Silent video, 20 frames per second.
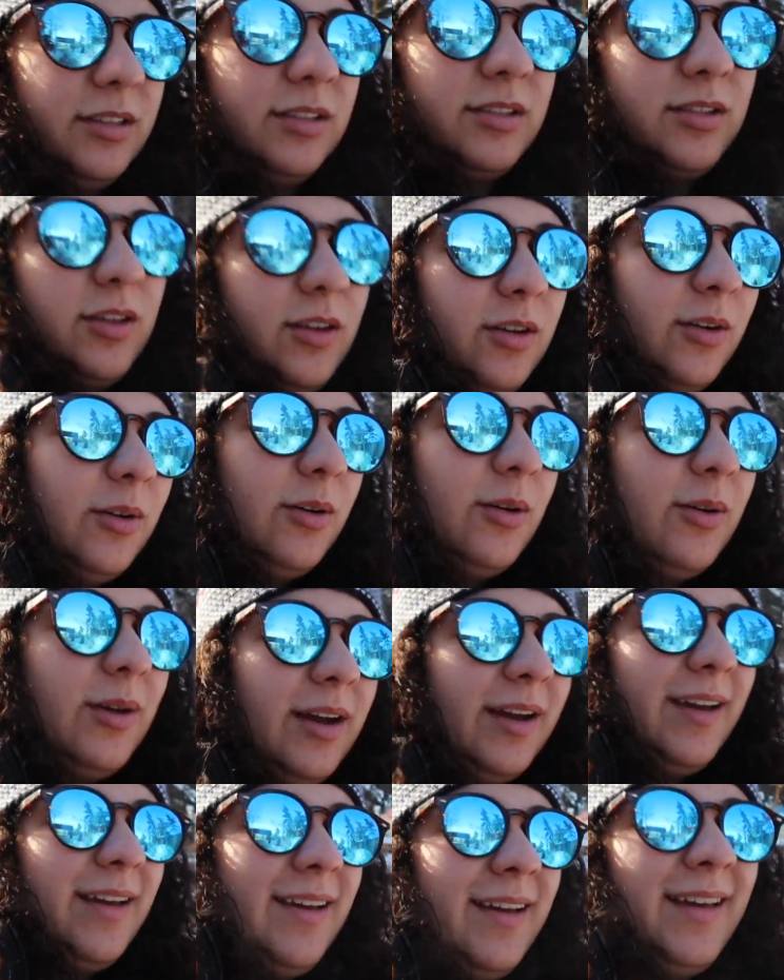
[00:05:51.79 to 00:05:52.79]

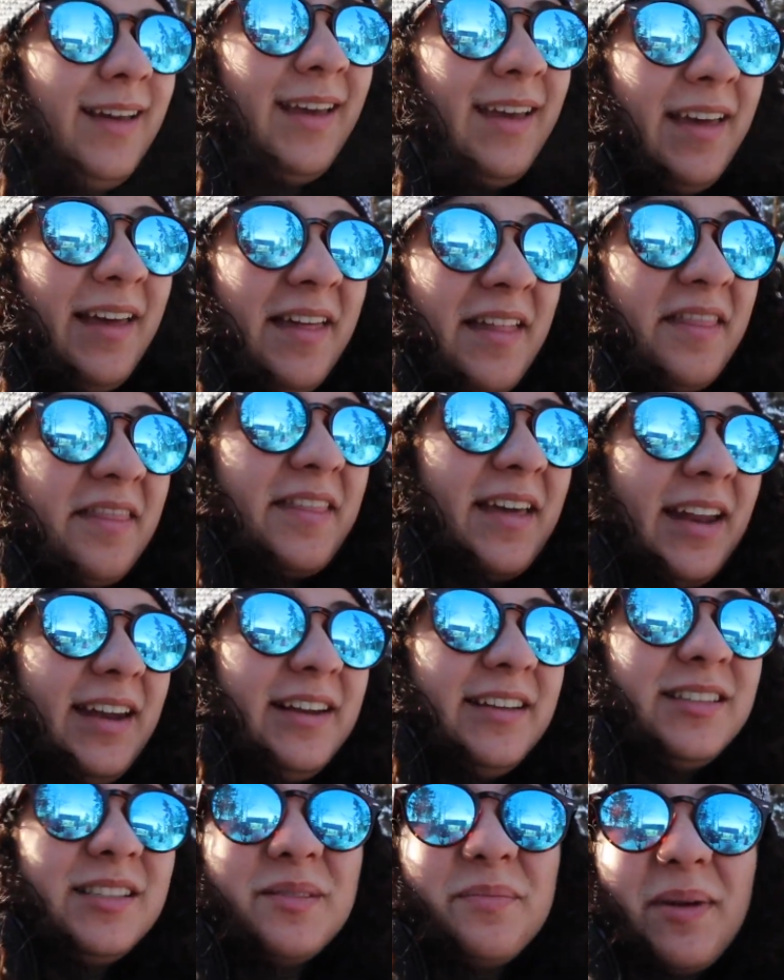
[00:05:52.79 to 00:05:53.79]
So that
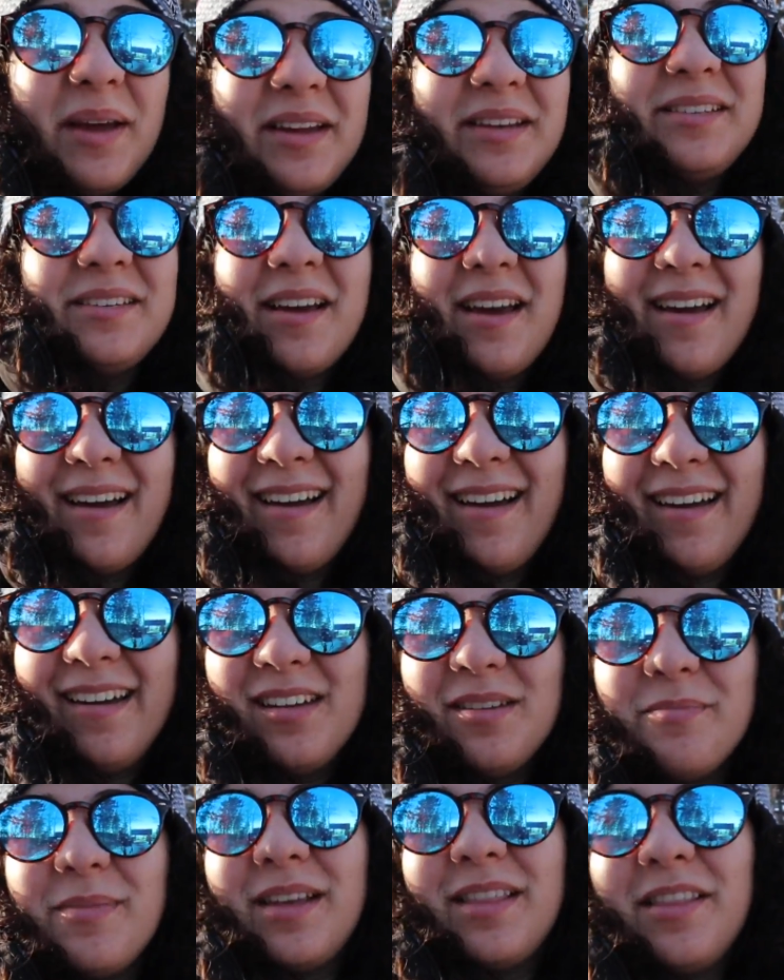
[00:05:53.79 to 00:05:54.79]
ends my
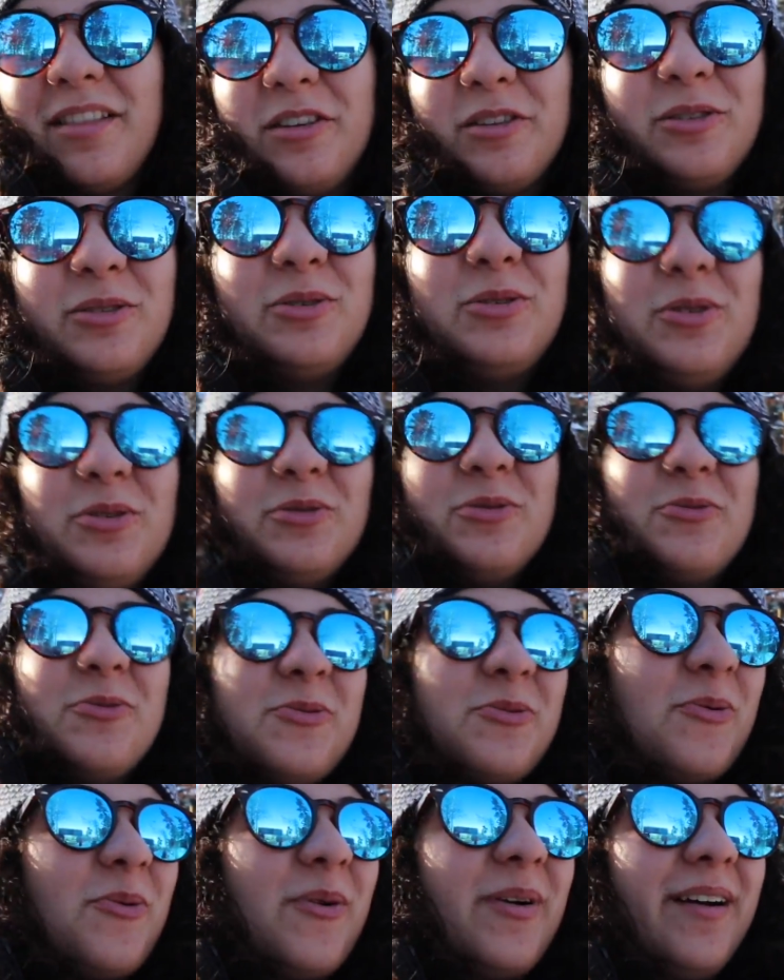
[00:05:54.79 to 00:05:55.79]
time at the
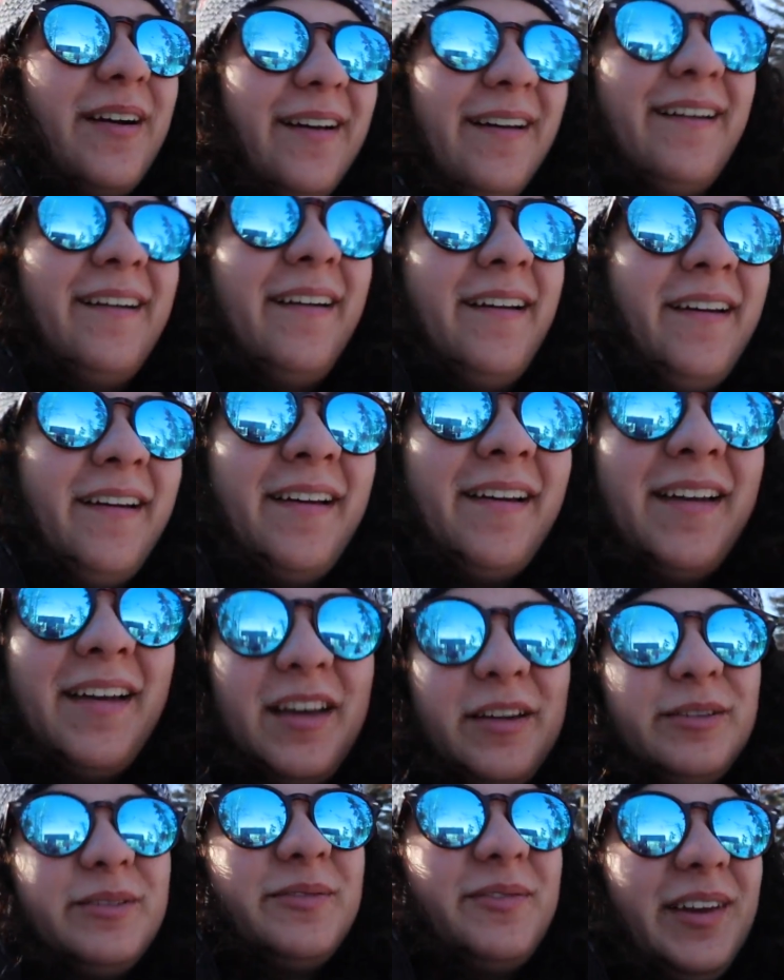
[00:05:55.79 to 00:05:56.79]
zoo.
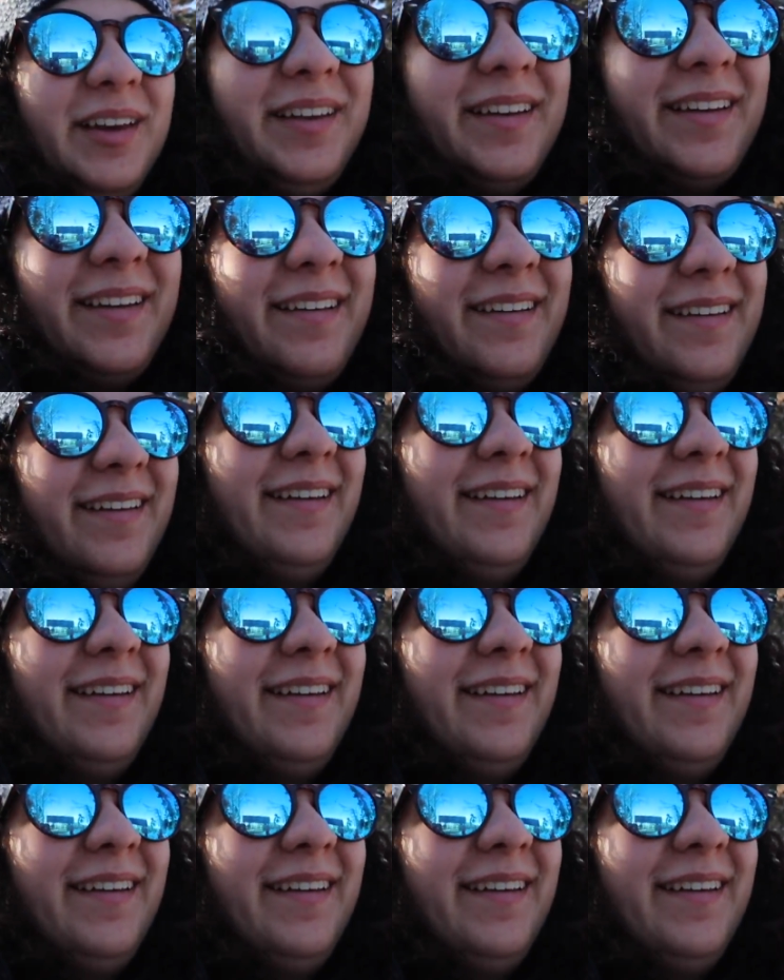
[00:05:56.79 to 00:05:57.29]
It was fun.